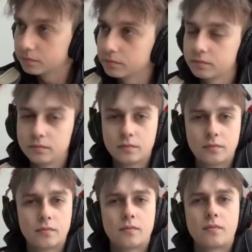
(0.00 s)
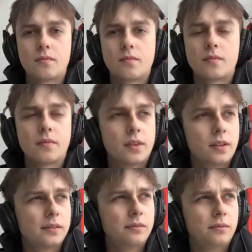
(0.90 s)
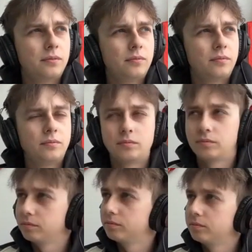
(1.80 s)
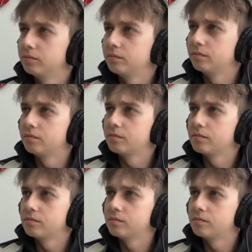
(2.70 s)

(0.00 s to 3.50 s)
(silent)